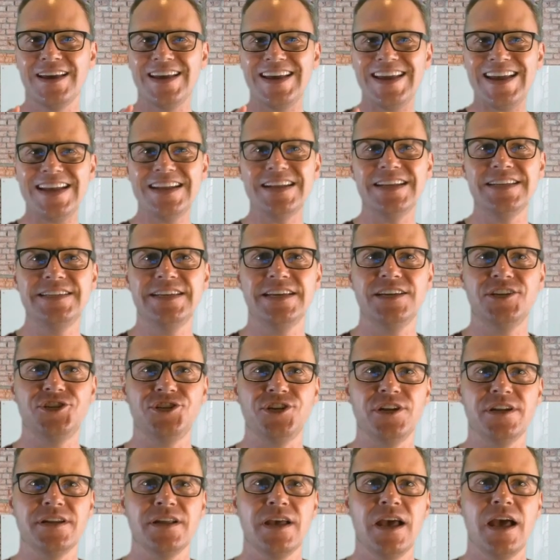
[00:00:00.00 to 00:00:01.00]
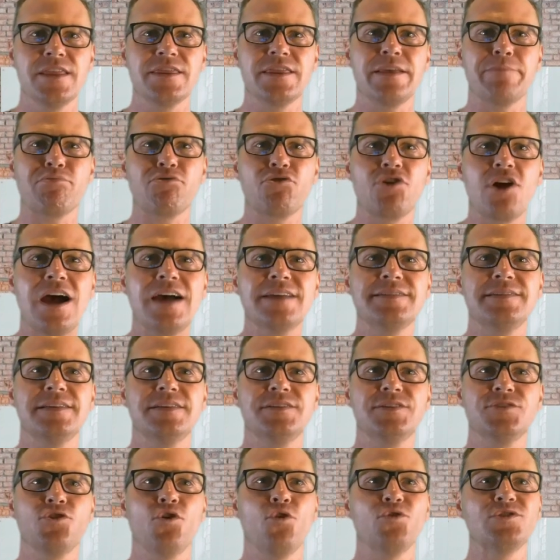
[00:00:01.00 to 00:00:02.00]
In addition, the
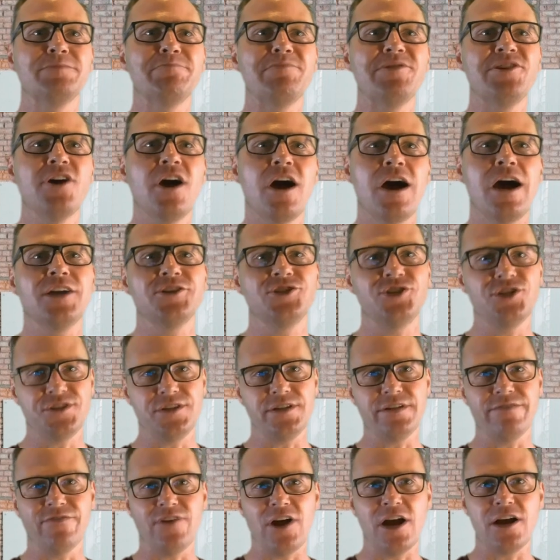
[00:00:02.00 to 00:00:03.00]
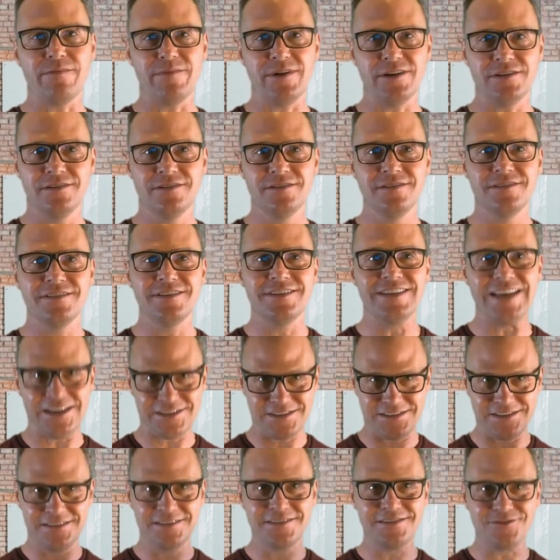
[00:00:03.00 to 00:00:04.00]
process goes beyond just the environment.
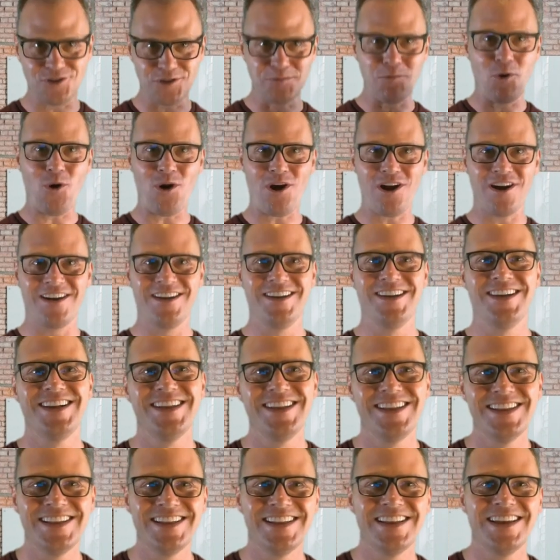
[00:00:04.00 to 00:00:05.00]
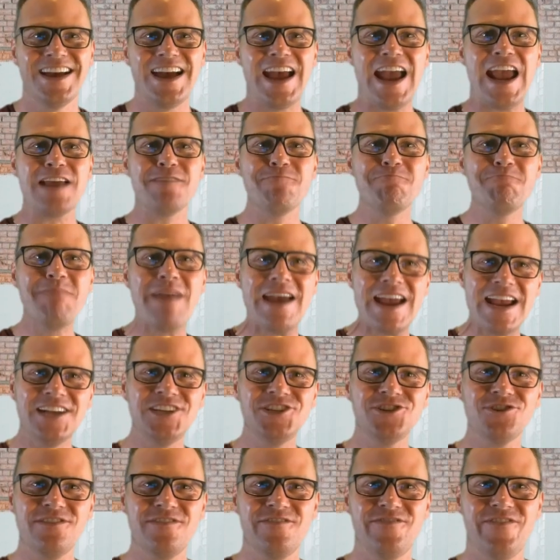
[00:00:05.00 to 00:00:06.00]
Yes, there's more. A
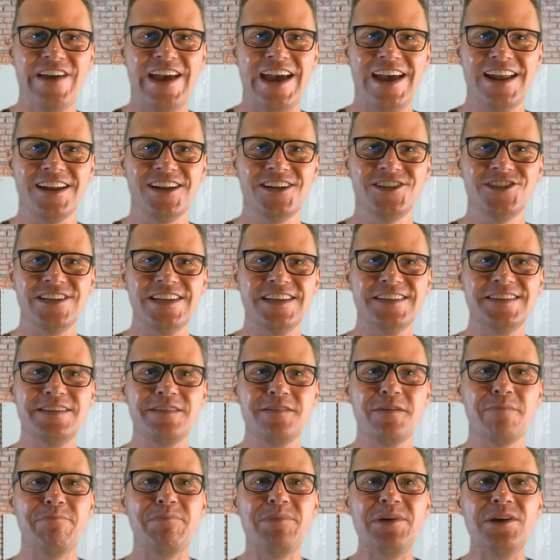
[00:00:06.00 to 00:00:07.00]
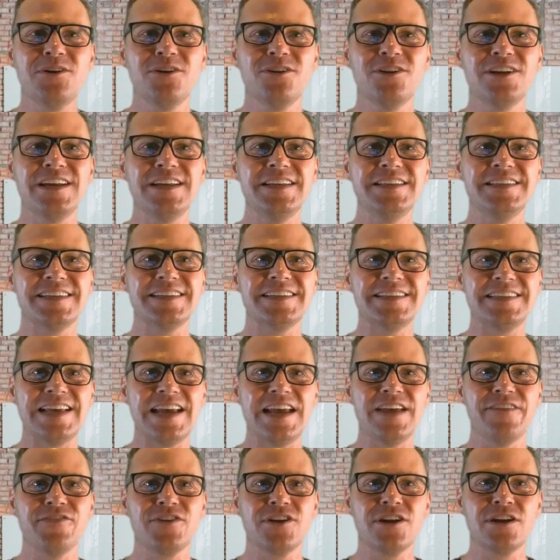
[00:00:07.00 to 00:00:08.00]
major advantage is the ability to
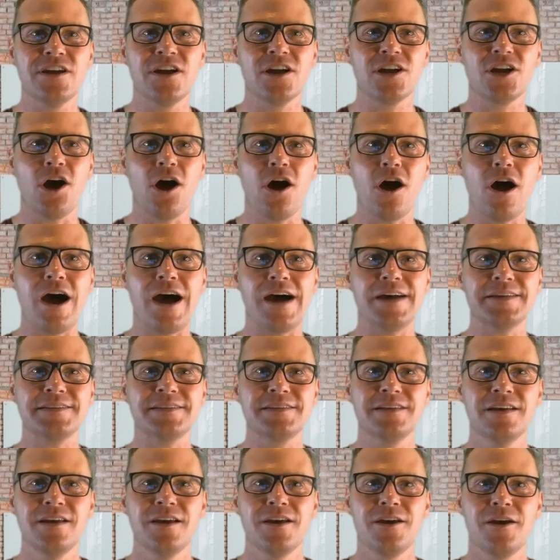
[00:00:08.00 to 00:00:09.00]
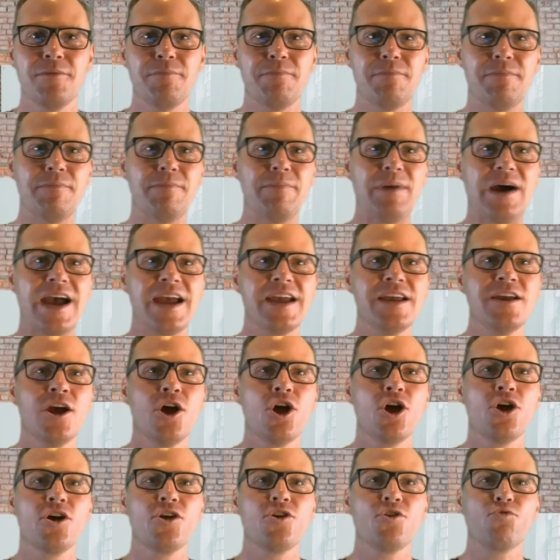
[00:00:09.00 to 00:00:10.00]
save costs by
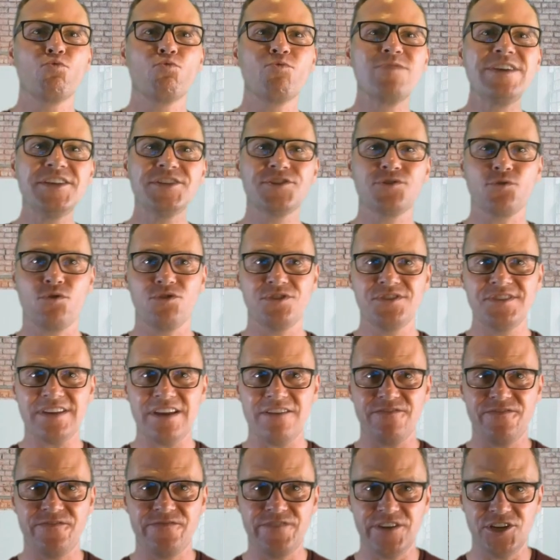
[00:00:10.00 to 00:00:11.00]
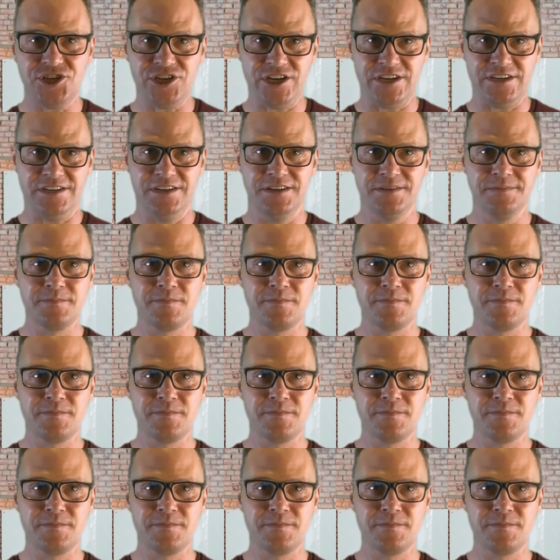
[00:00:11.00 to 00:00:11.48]
resource efficient.